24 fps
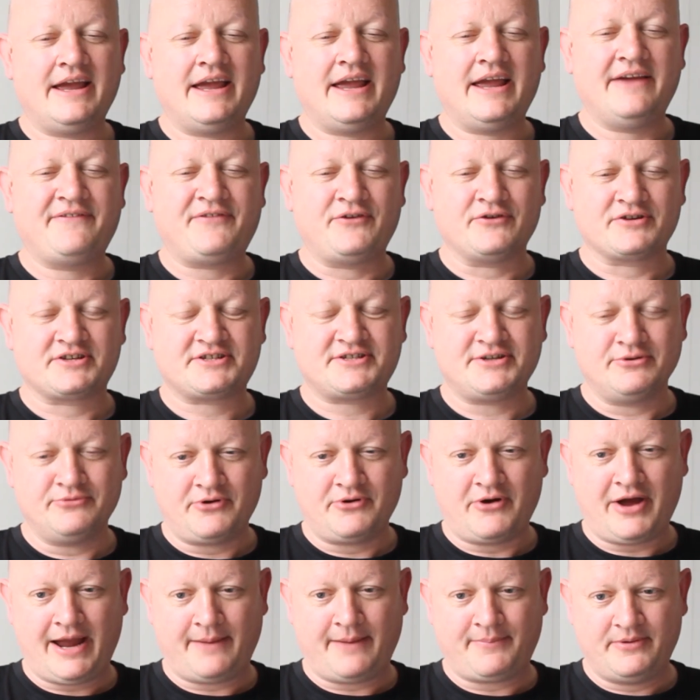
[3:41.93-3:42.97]
If you're still
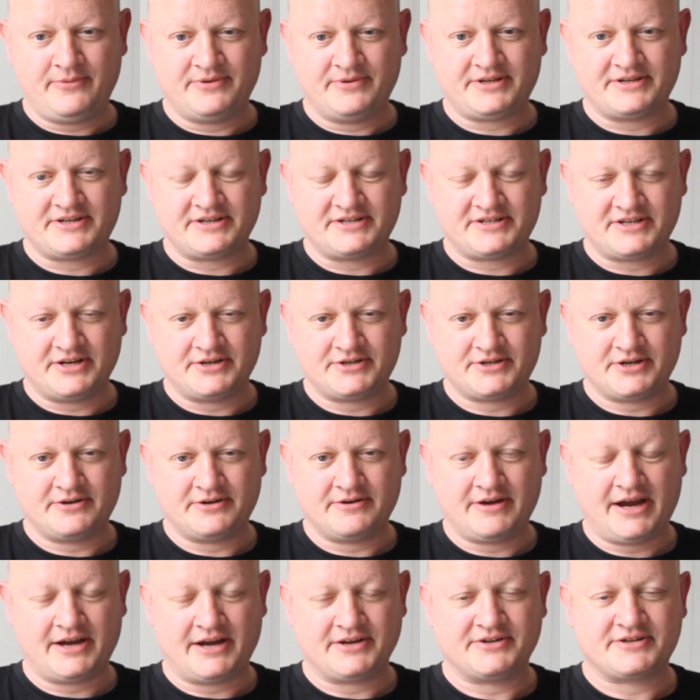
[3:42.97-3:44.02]
not happy with the decision
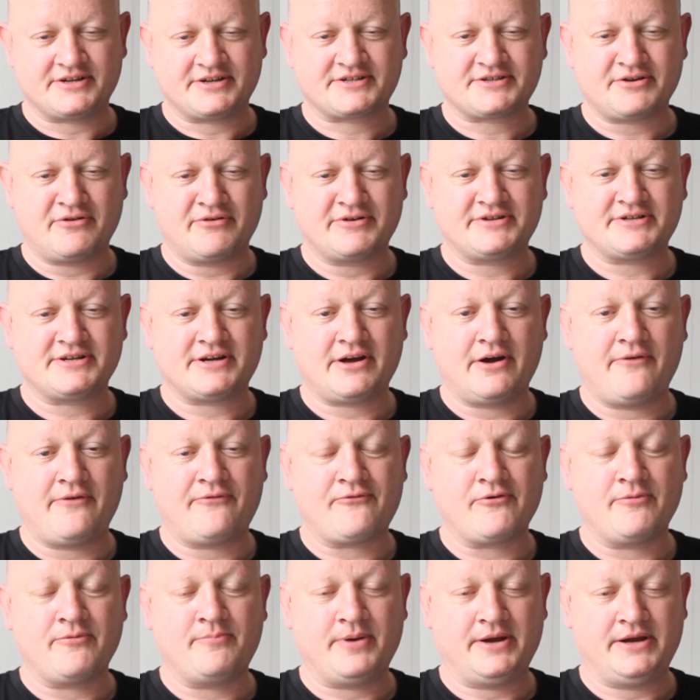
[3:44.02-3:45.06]
and you decide to go
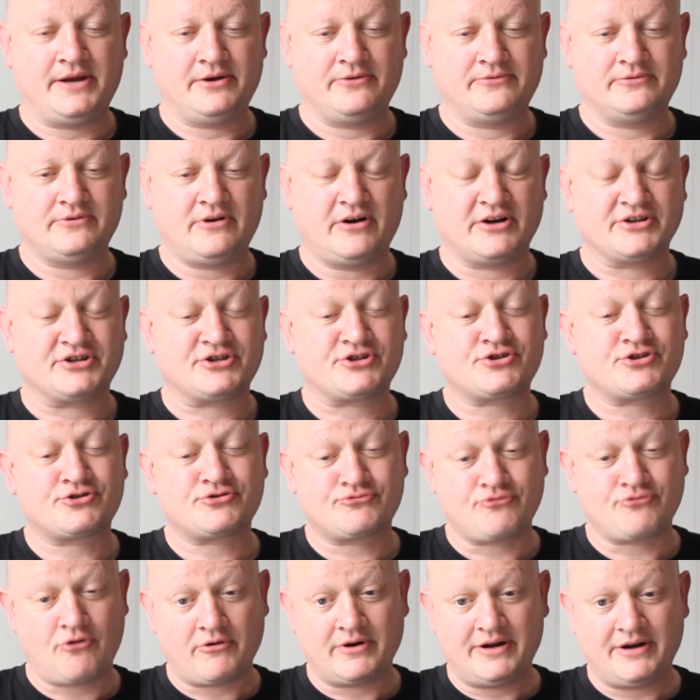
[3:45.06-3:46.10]
for appeal, I
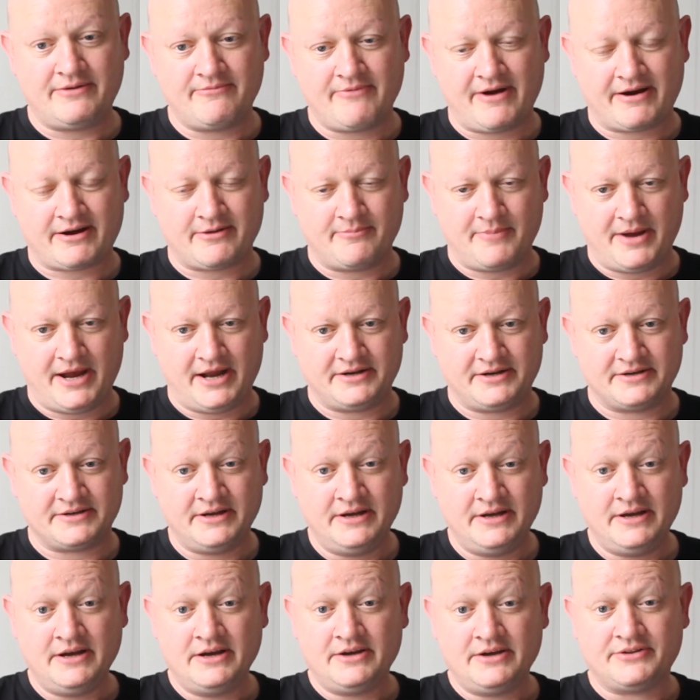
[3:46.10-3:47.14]
strongly recommend
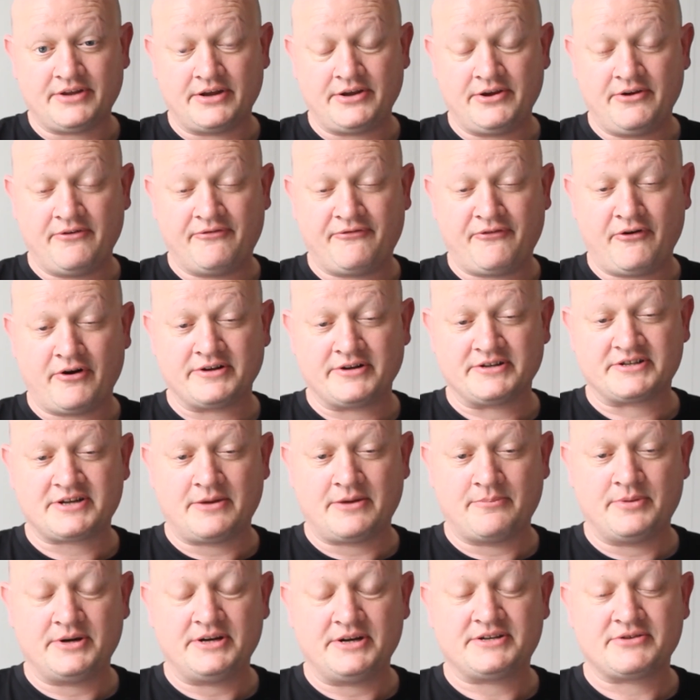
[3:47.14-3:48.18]
that you find
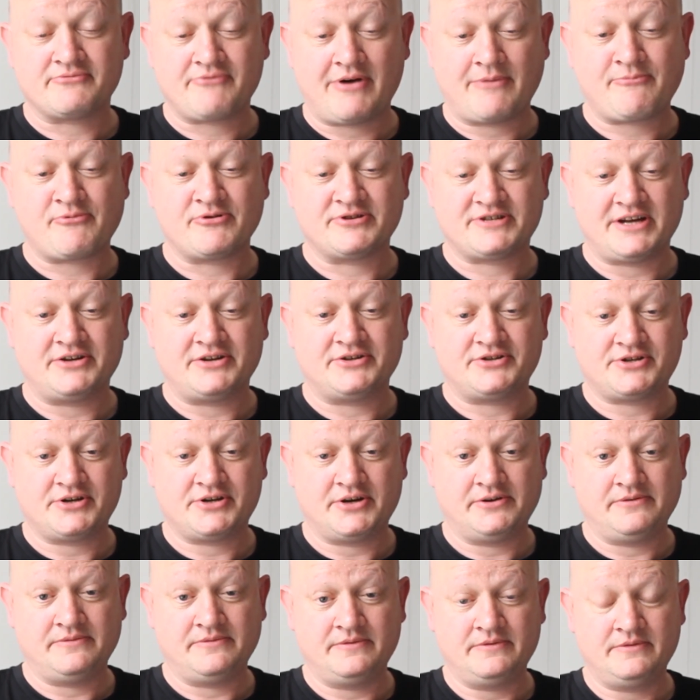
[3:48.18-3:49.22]
somebody to represent
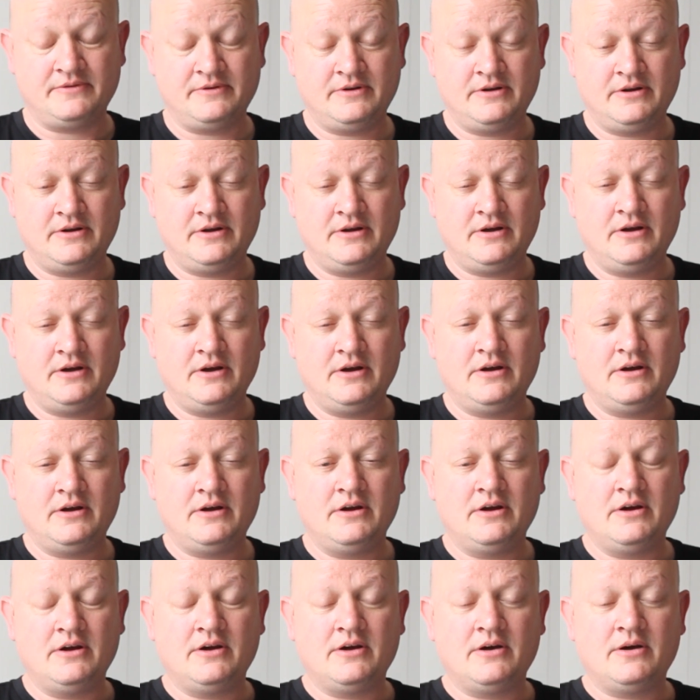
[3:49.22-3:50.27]
you.
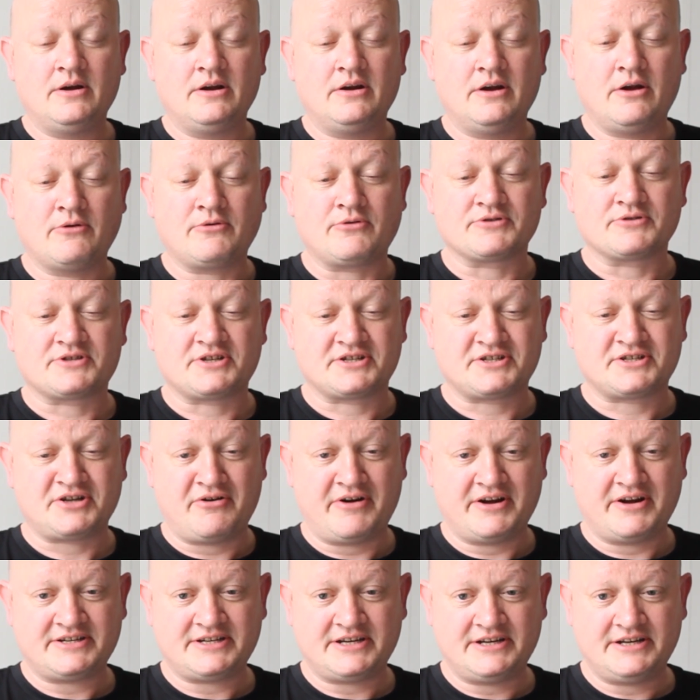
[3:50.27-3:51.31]
Local
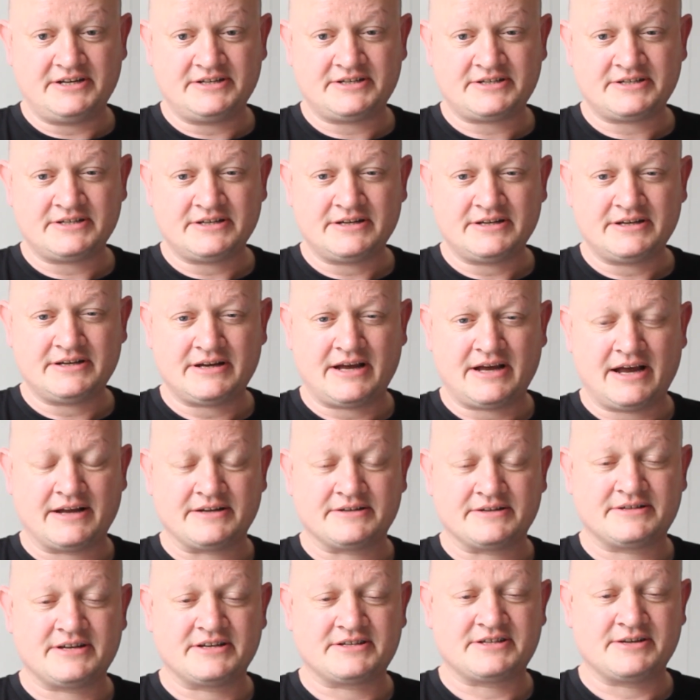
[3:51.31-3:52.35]
societies
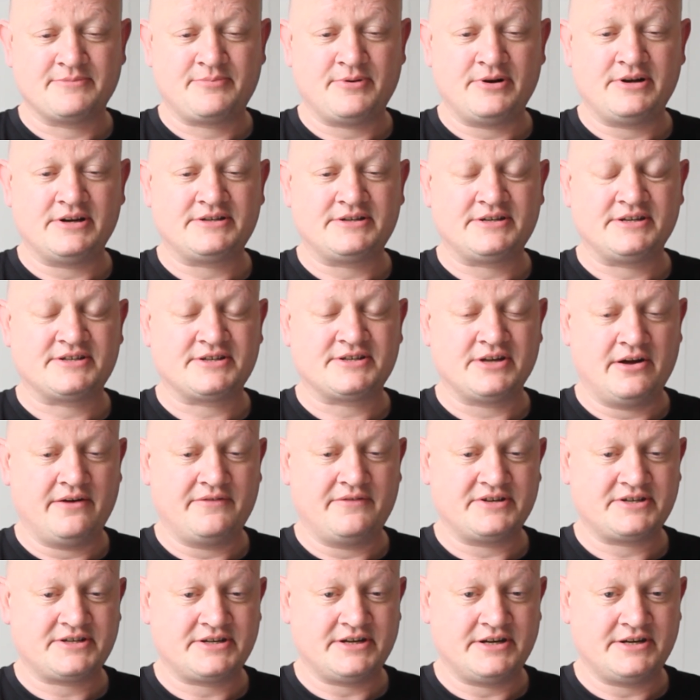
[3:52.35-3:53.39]
and disability
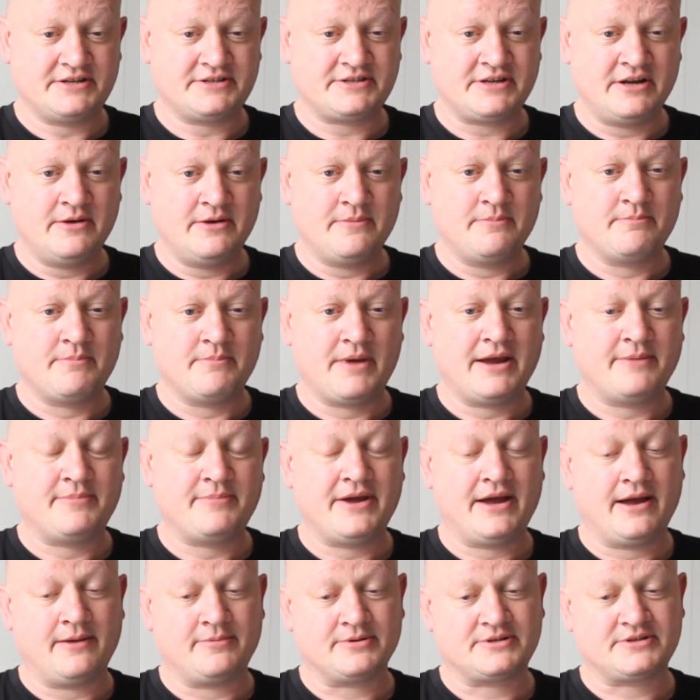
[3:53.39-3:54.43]
services may
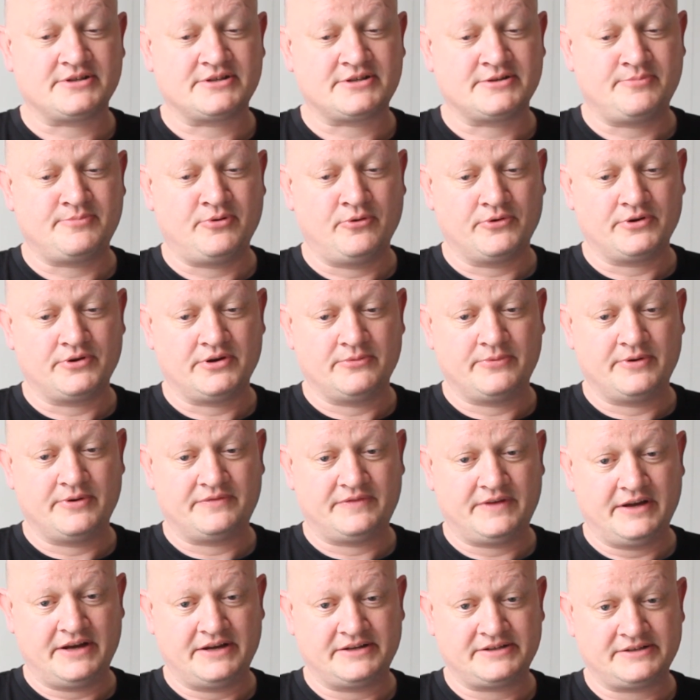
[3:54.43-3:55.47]
be able to support you
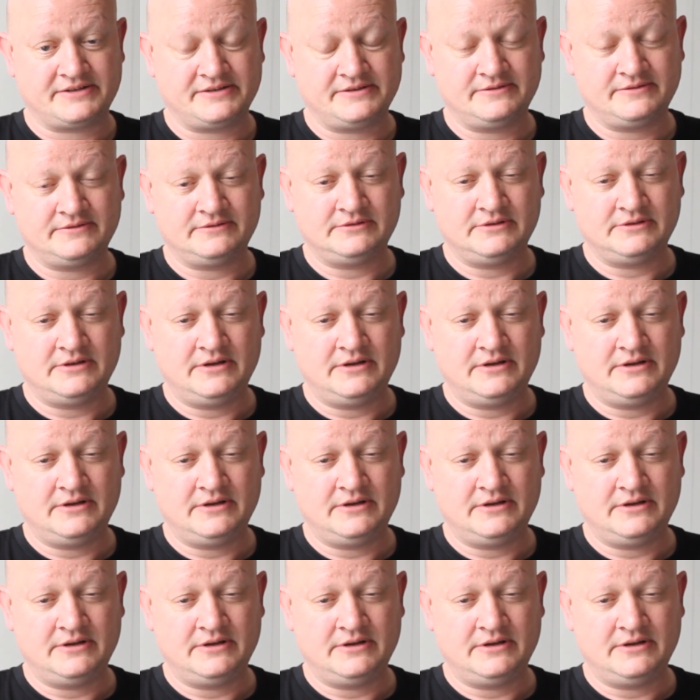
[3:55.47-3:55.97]
with this.